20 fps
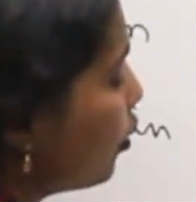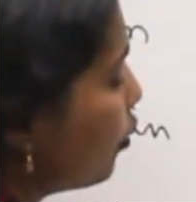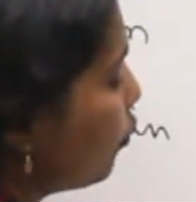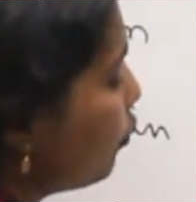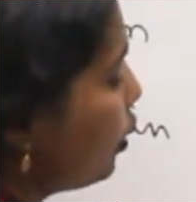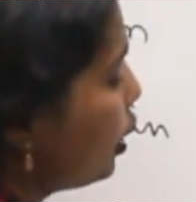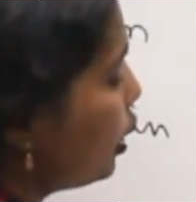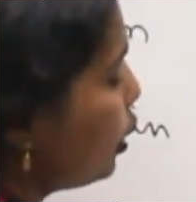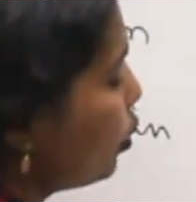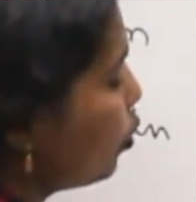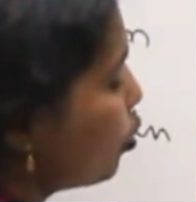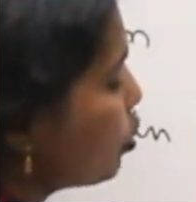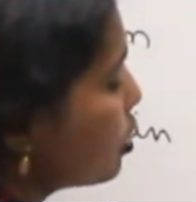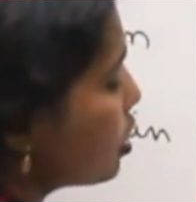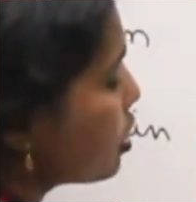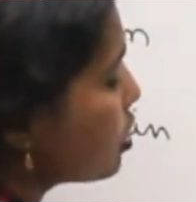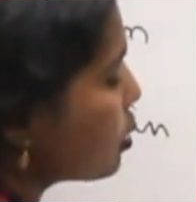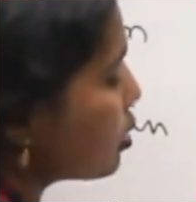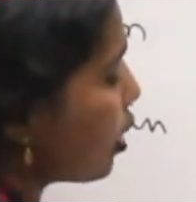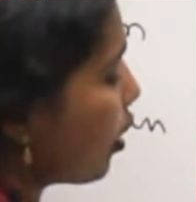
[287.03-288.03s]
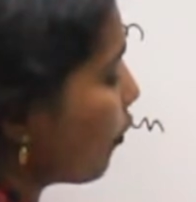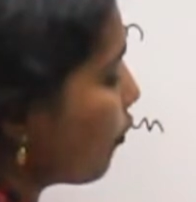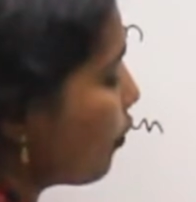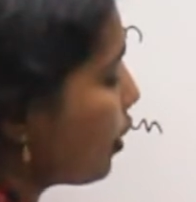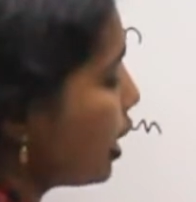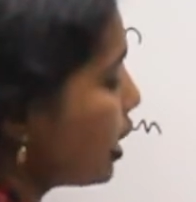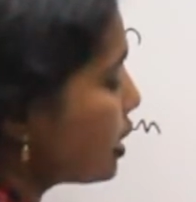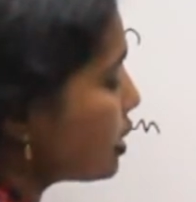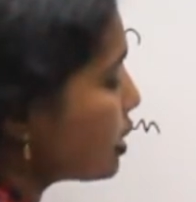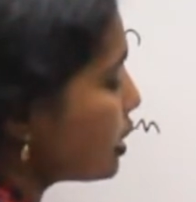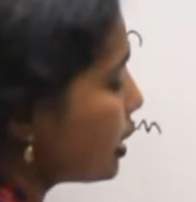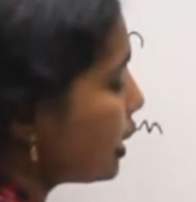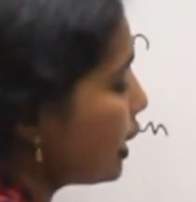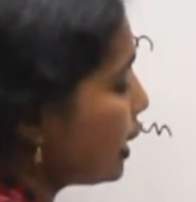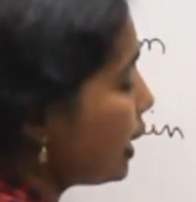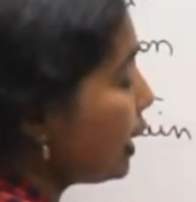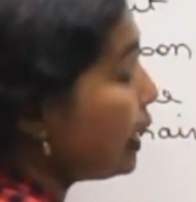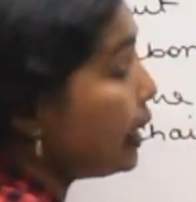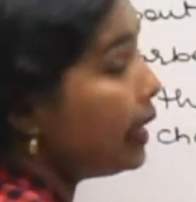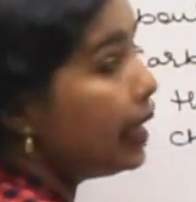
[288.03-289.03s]
we use the suffix
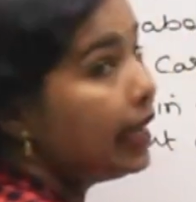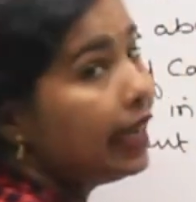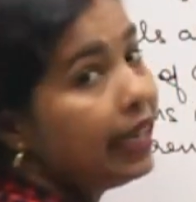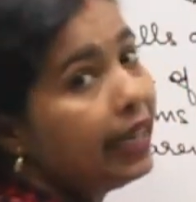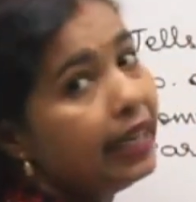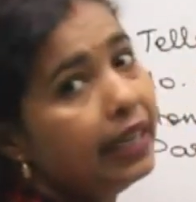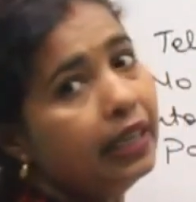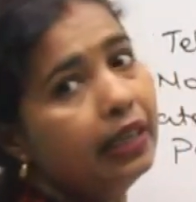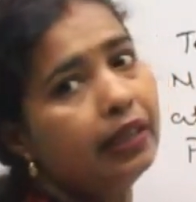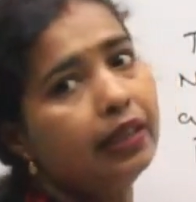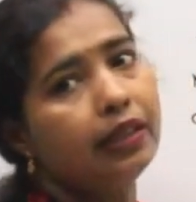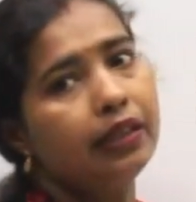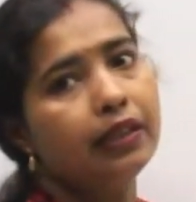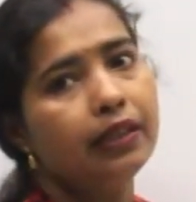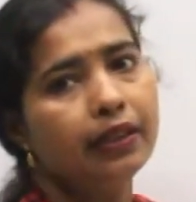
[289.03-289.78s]
ene.